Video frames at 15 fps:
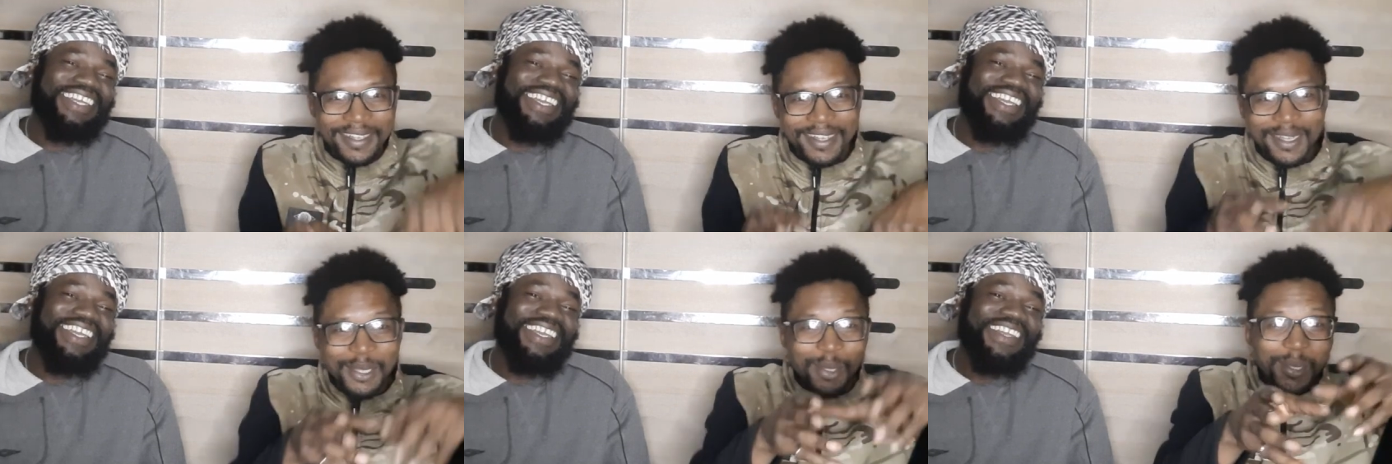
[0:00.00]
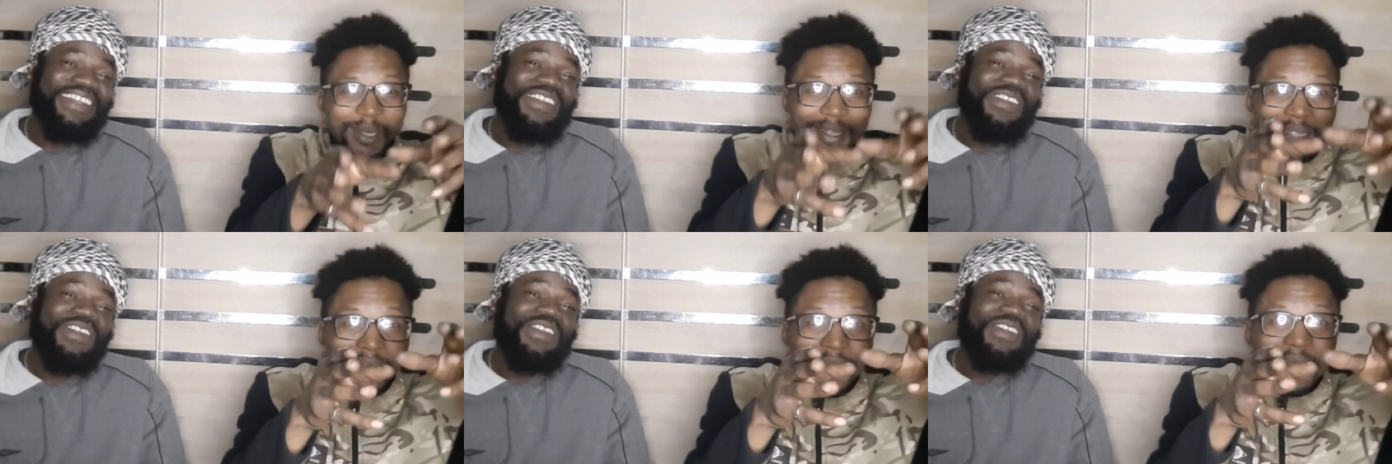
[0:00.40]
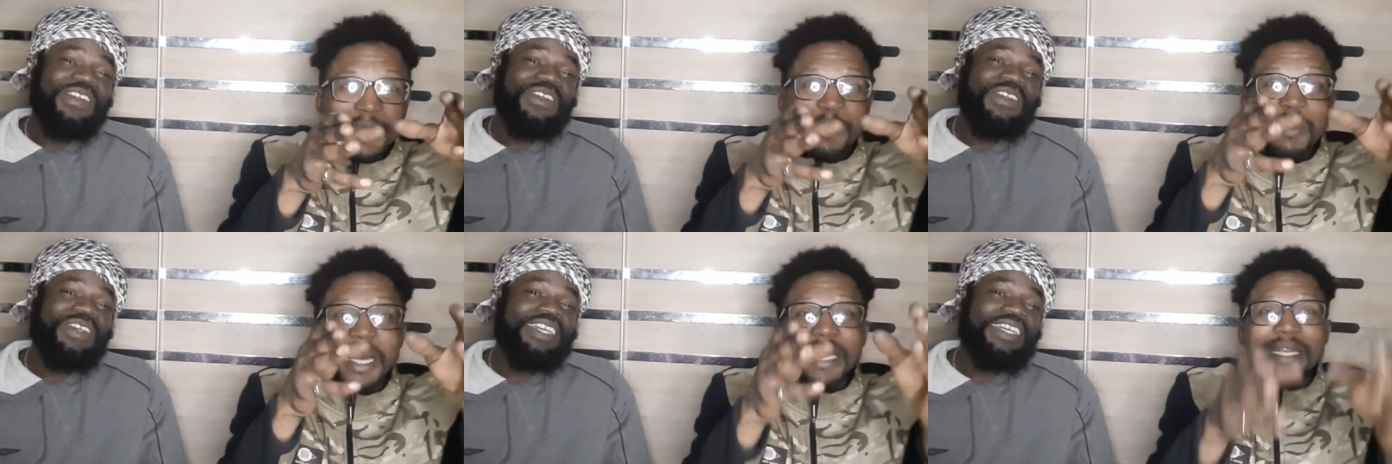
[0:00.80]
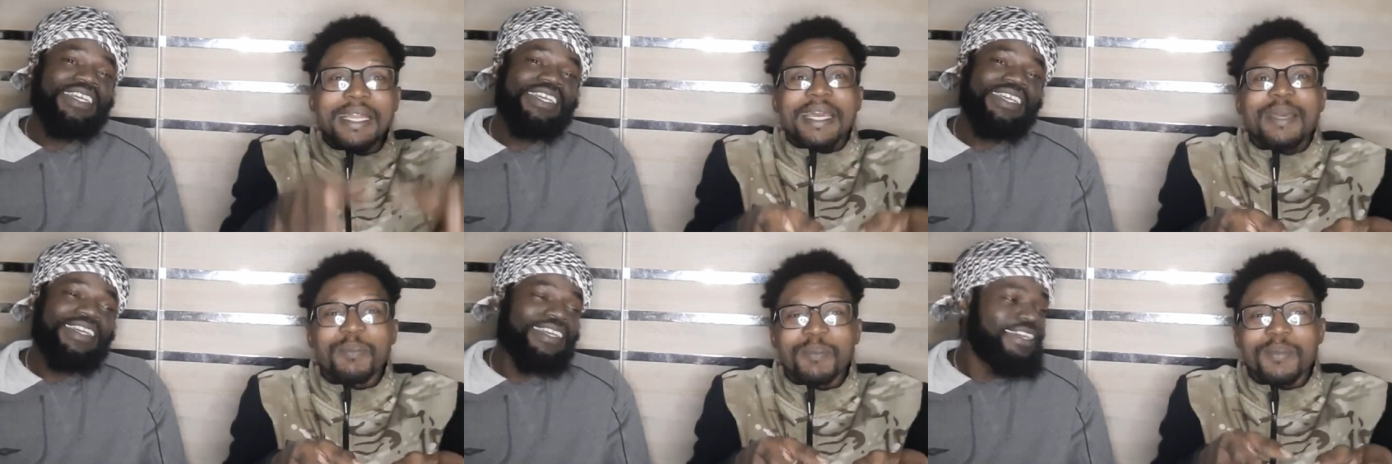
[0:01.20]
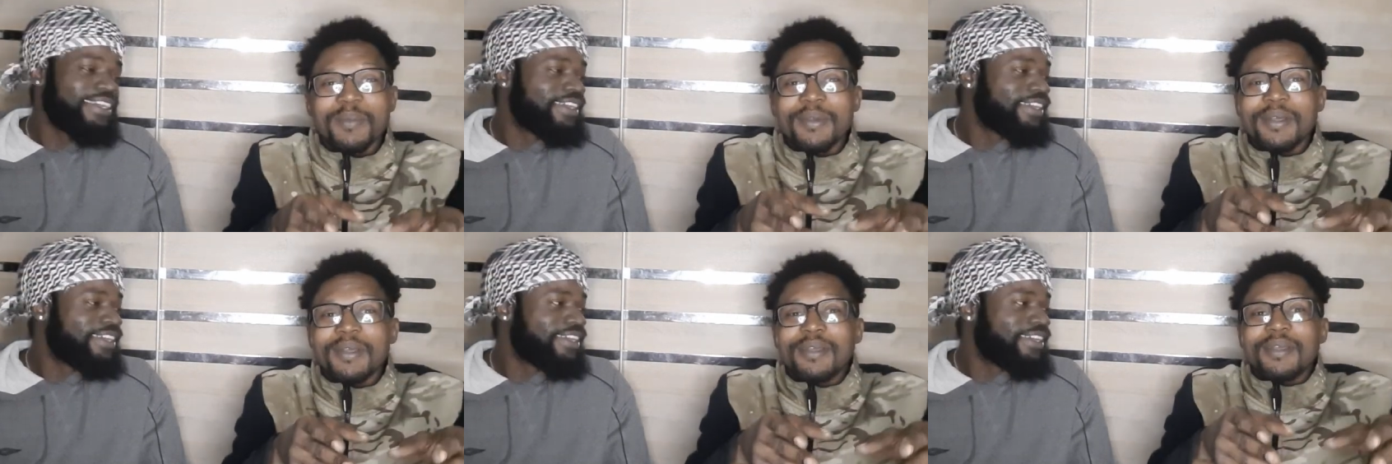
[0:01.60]
Speaker 1: yeah. The man them
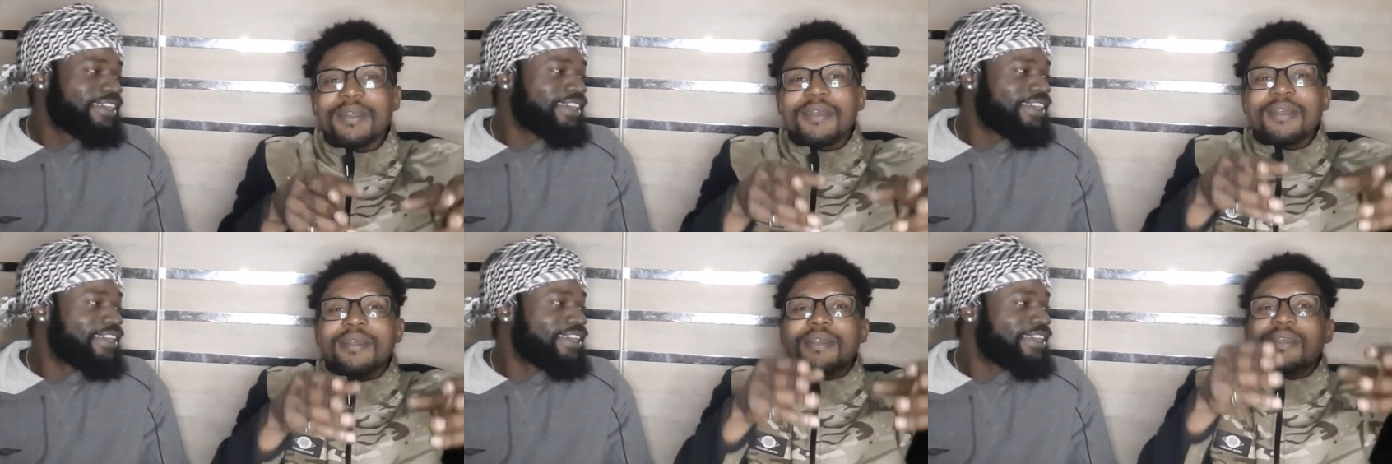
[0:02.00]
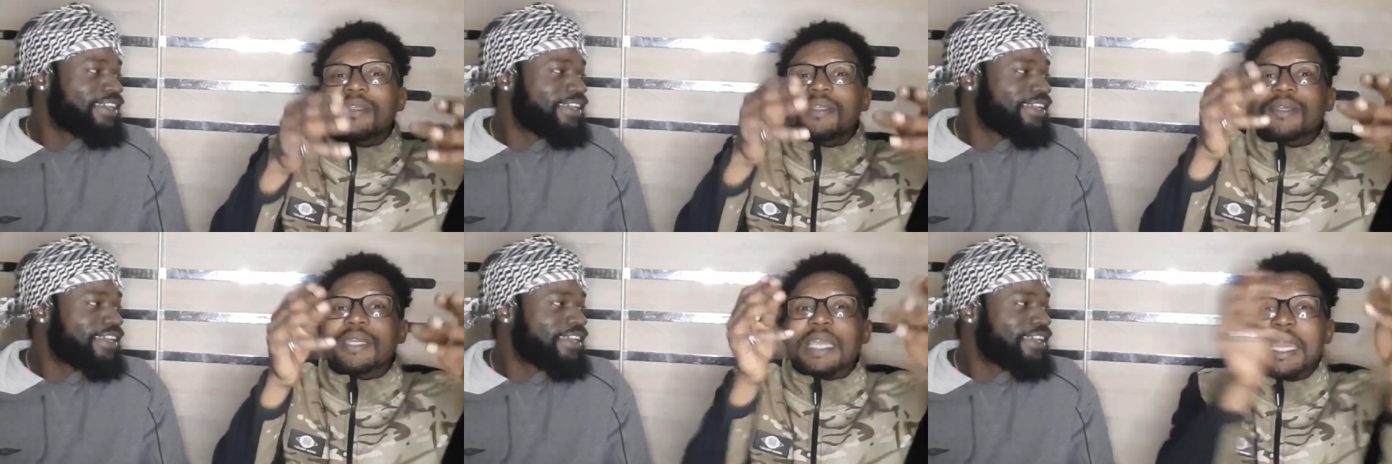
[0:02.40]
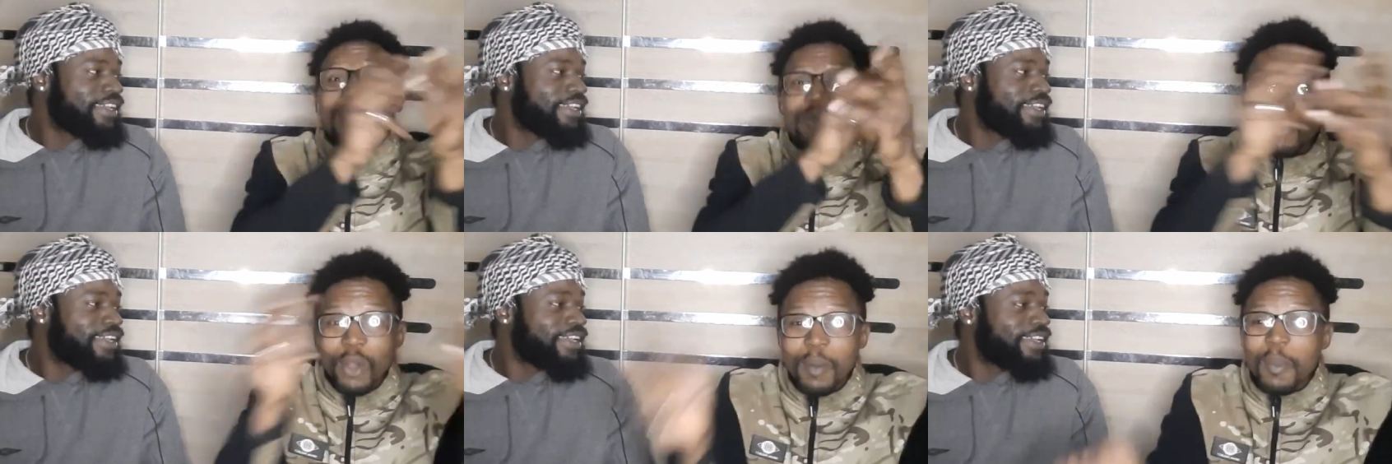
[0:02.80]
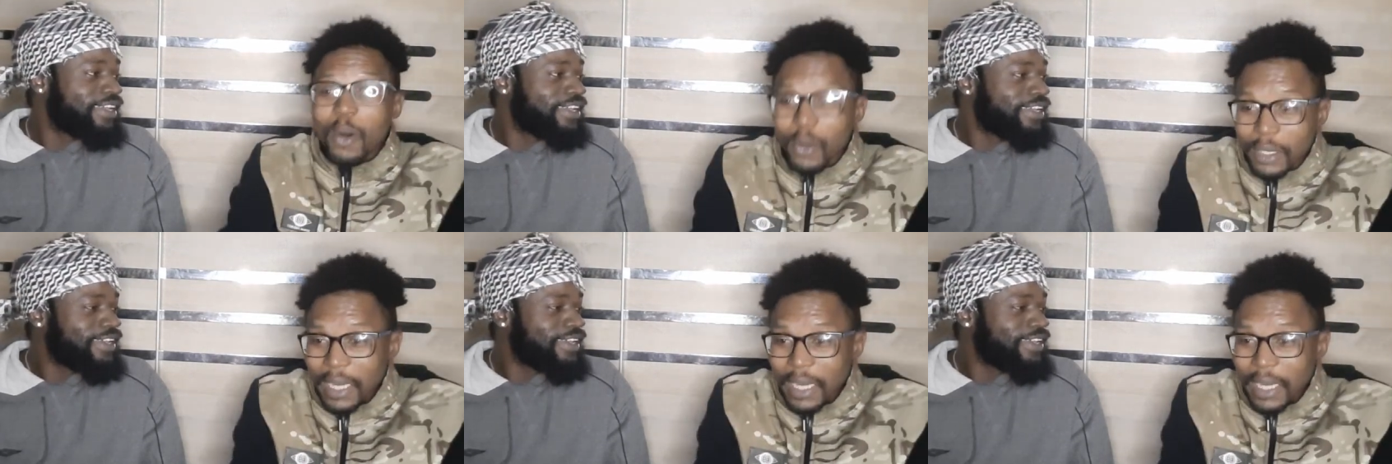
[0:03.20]
get robbed!